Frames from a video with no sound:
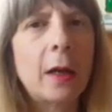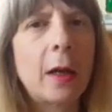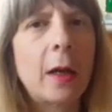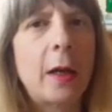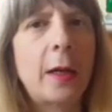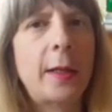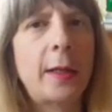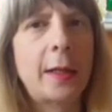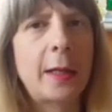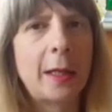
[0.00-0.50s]
and
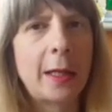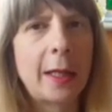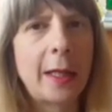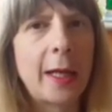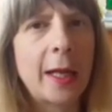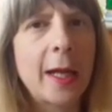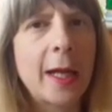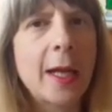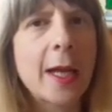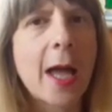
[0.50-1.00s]

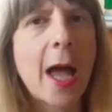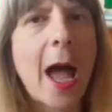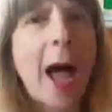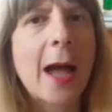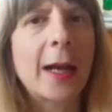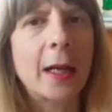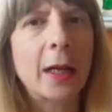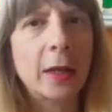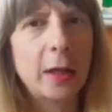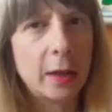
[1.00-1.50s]
utterly
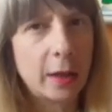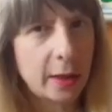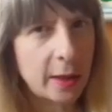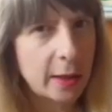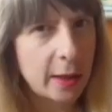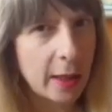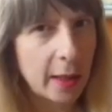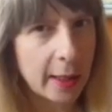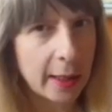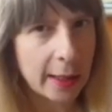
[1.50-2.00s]

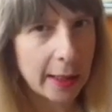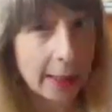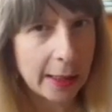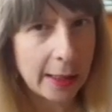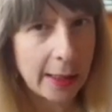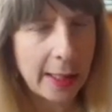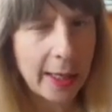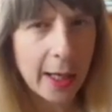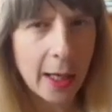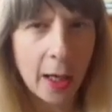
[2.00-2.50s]
anchored and
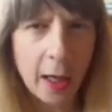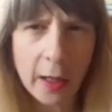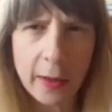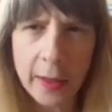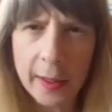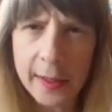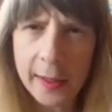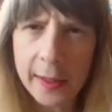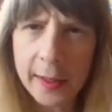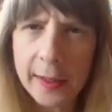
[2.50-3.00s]
clear,
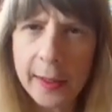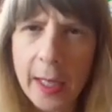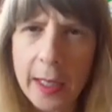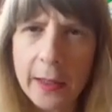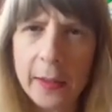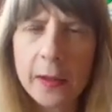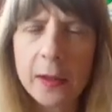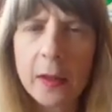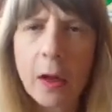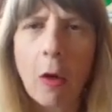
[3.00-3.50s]
and there's a
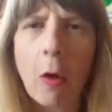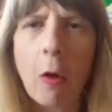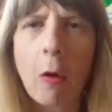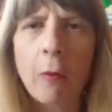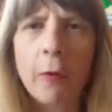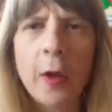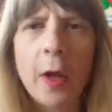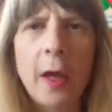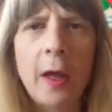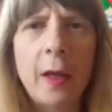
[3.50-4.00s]
sense
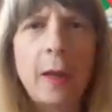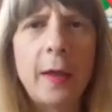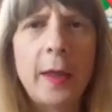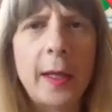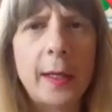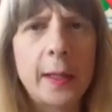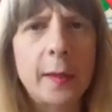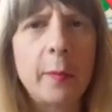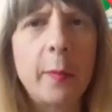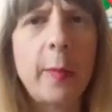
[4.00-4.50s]
of
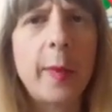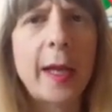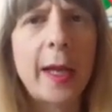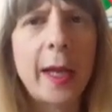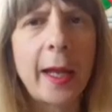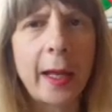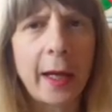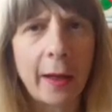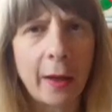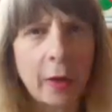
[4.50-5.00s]
this
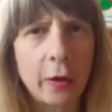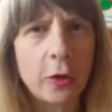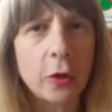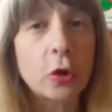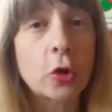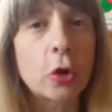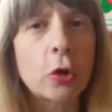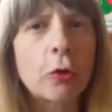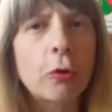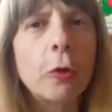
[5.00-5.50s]
being
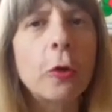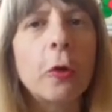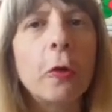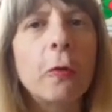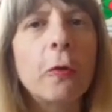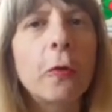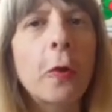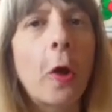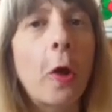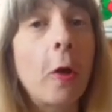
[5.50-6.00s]
the
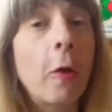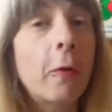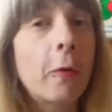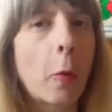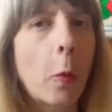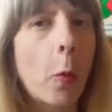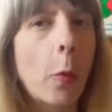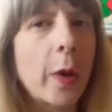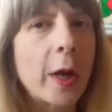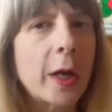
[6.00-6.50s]
truth
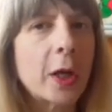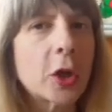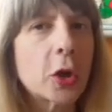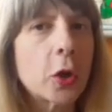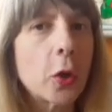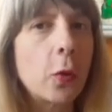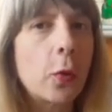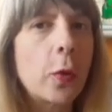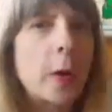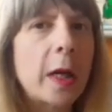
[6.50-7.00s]
from
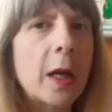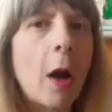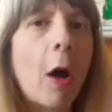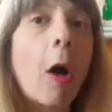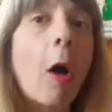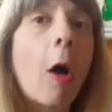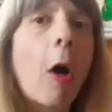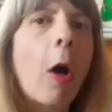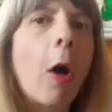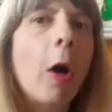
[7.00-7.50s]
which we
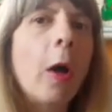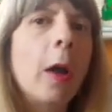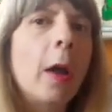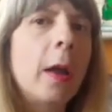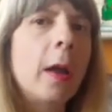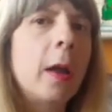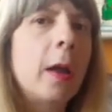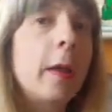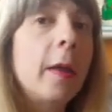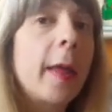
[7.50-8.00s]
are
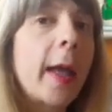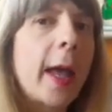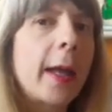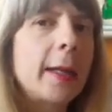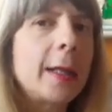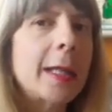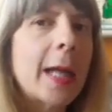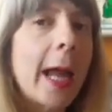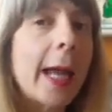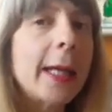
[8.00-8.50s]

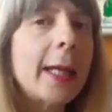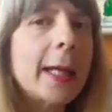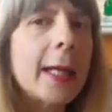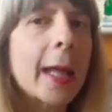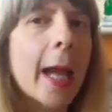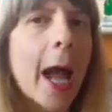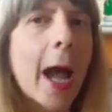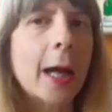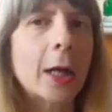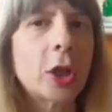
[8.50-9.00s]
then
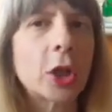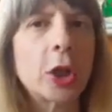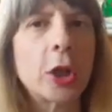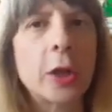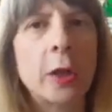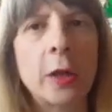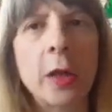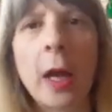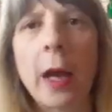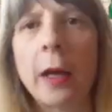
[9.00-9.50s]
taking
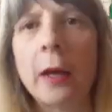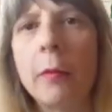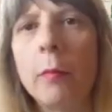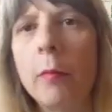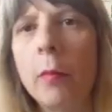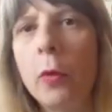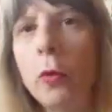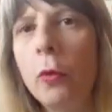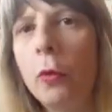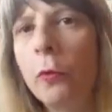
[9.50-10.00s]
action
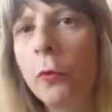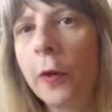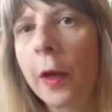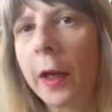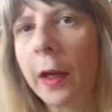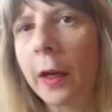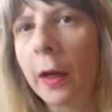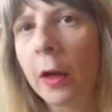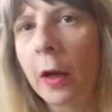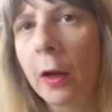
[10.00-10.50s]
and
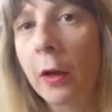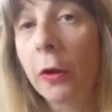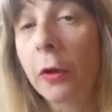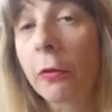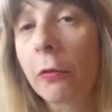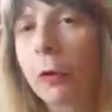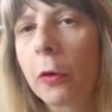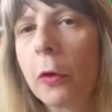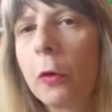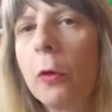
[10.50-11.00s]
moving
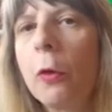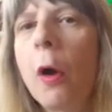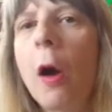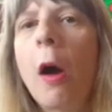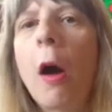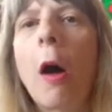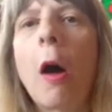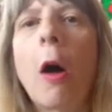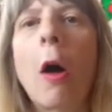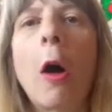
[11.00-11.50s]
through
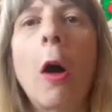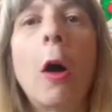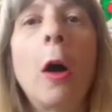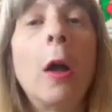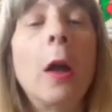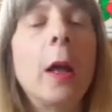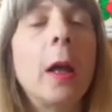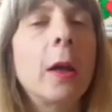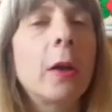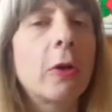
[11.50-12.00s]

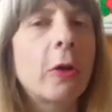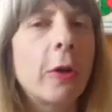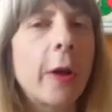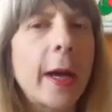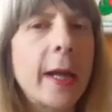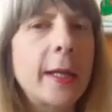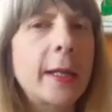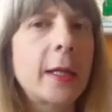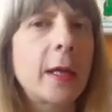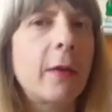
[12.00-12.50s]
our
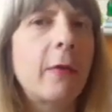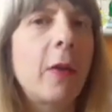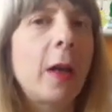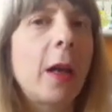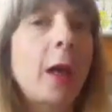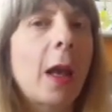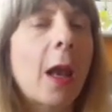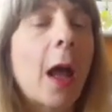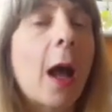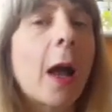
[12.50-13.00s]
creative
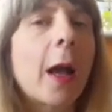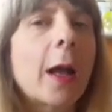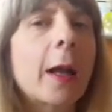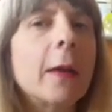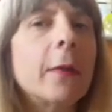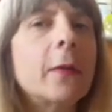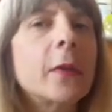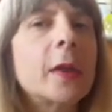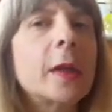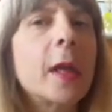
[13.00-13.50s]

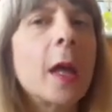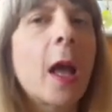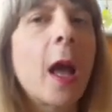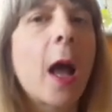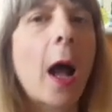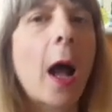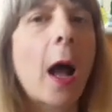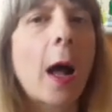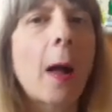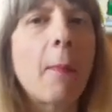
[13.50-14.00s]
lives,
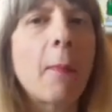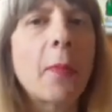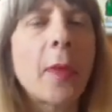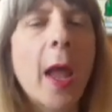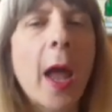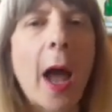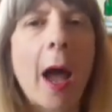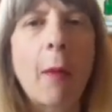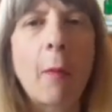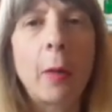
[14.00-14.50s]

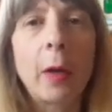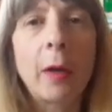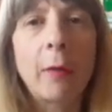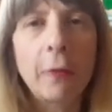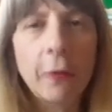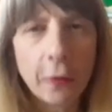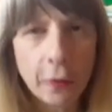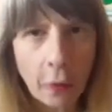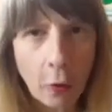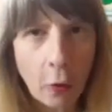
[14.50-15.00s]
and will
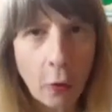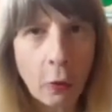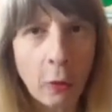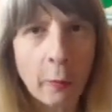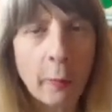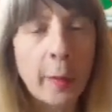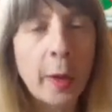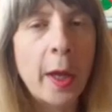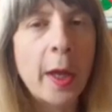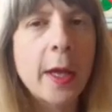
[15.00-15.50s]

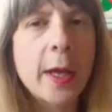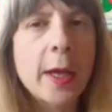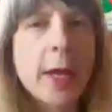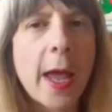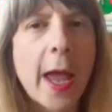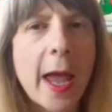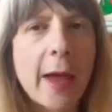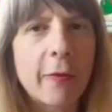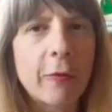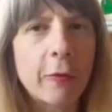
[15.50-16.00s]
inform
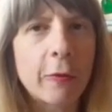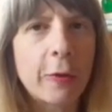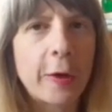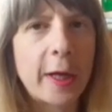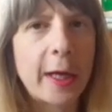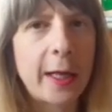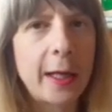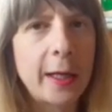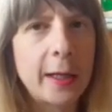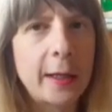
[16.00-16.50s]

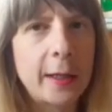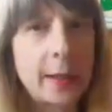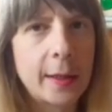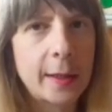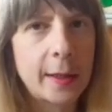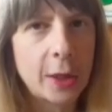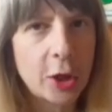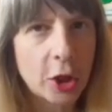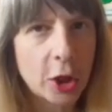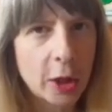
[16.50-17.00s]
every
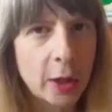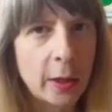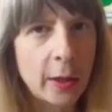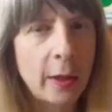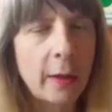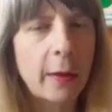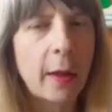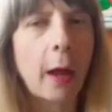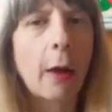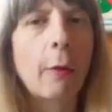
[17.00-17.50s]
decision
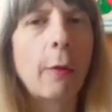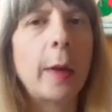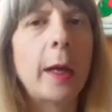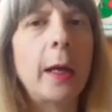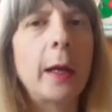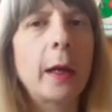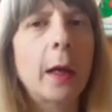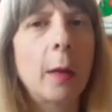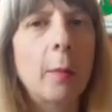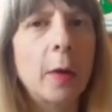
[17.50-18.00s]
that
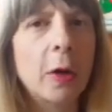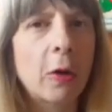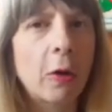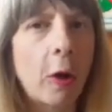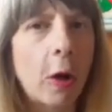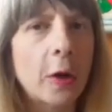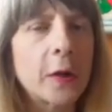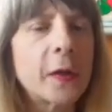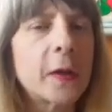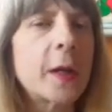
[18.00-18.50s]
we come
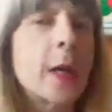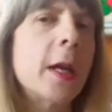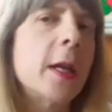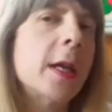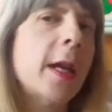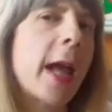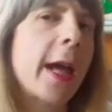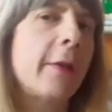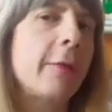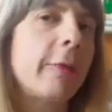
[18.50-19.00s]
across,
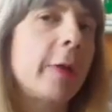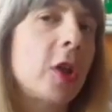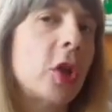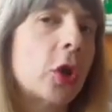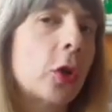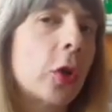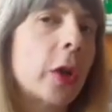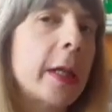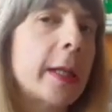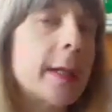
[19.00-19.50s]
every
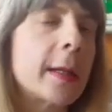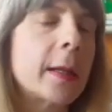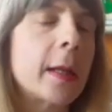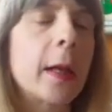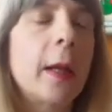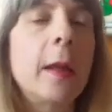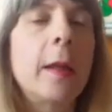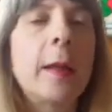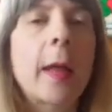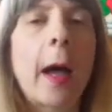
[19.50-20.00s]
choice
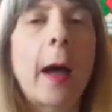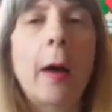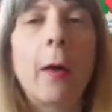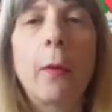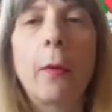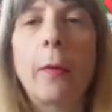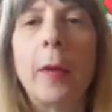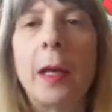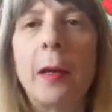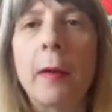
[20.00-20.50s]
that
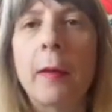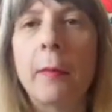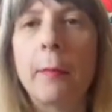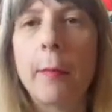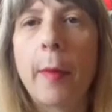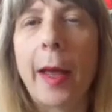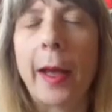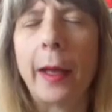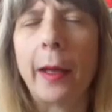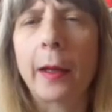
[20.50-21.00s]
we
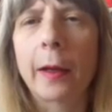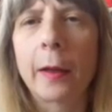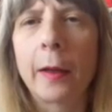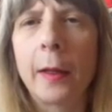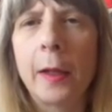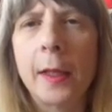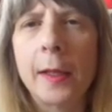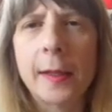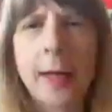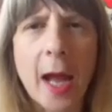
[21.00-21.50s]
make.
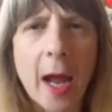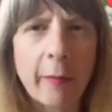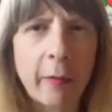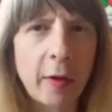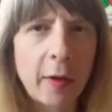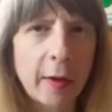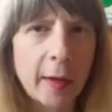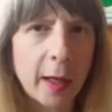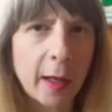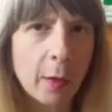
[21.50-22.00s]
So
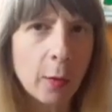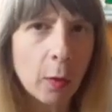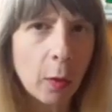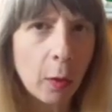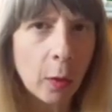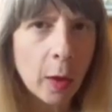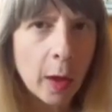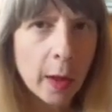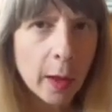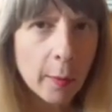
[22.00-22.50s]
everything
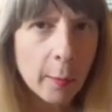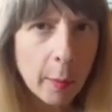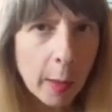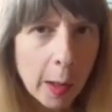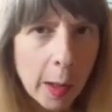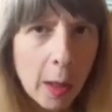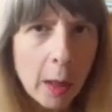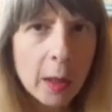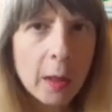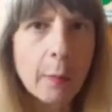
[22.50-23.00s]
will
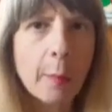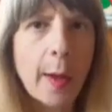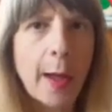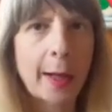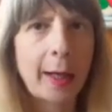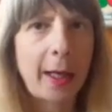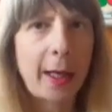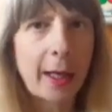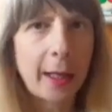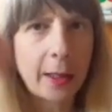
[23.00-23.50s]
plug
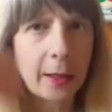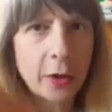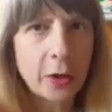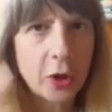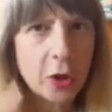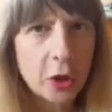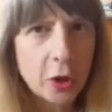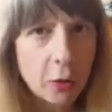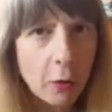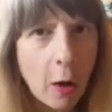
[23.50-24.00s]
back
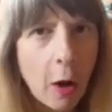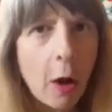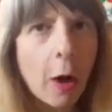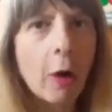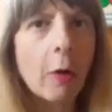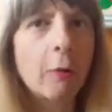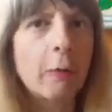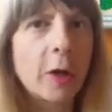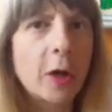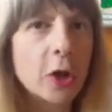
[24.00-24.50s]
into
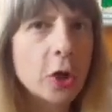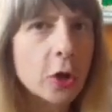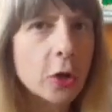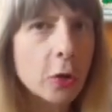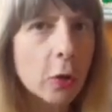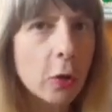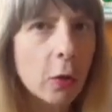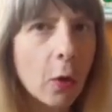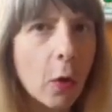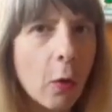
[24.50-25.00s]
our
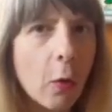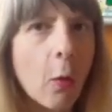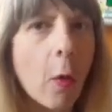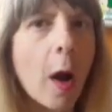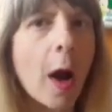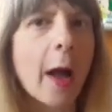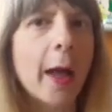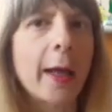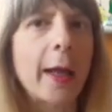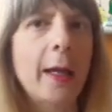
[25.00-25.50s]
original
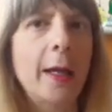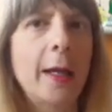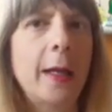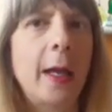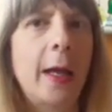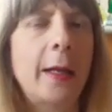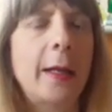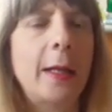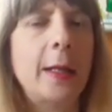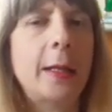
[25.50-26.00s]
why
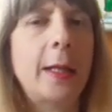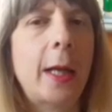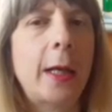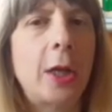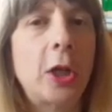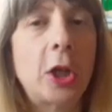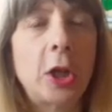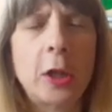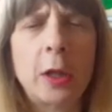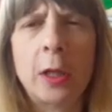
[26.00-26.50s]
and
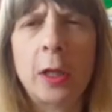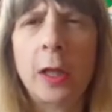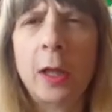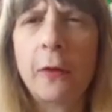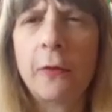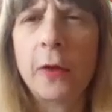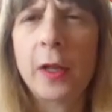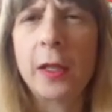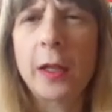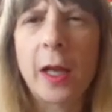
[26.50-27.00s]
intention, and
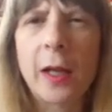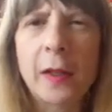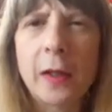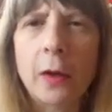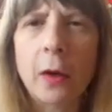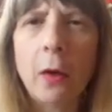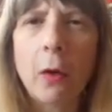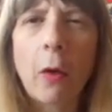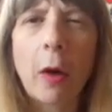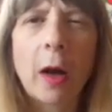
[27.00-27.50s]
if it
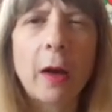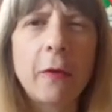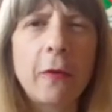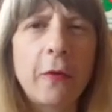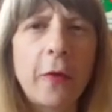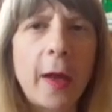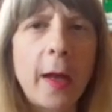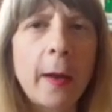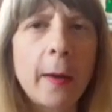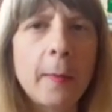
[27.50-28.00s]
doesn't quite
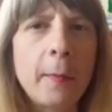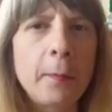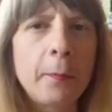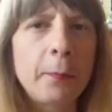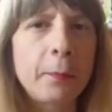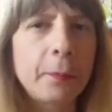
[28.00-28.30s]
fit,